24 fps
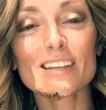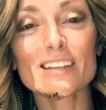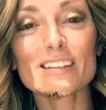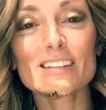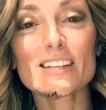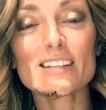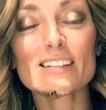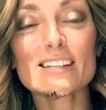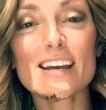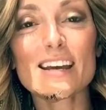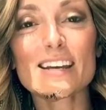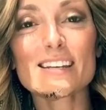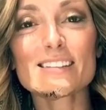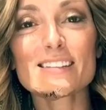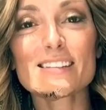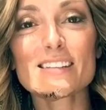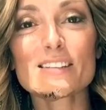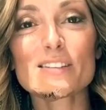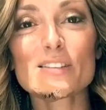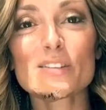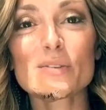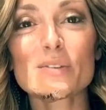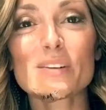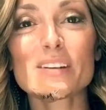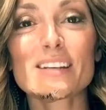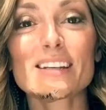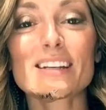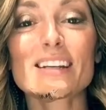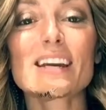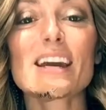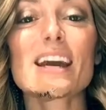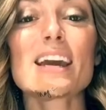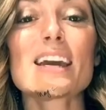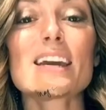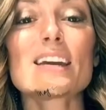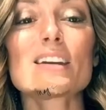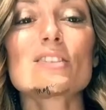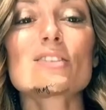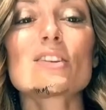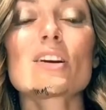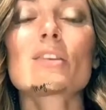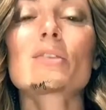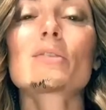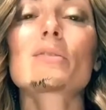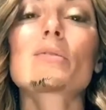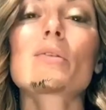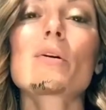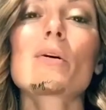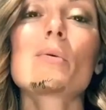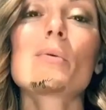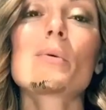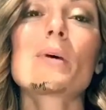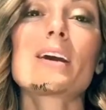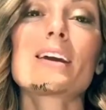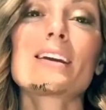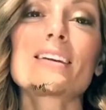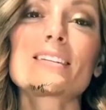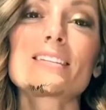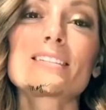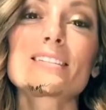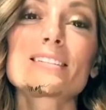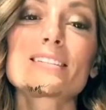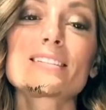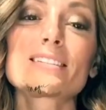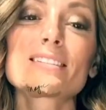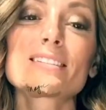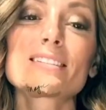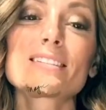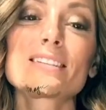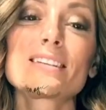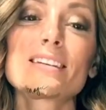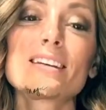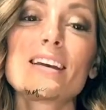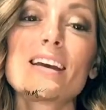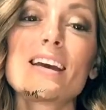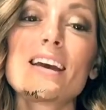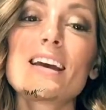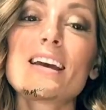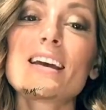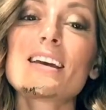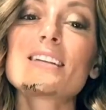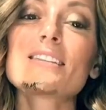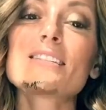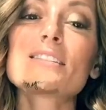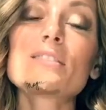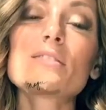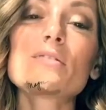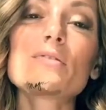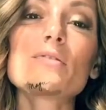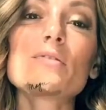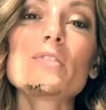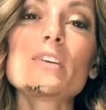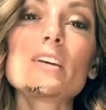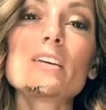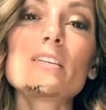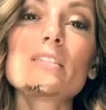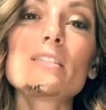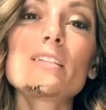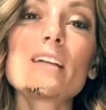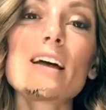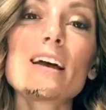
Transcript: To dance is to engage and grow wings. It's to feel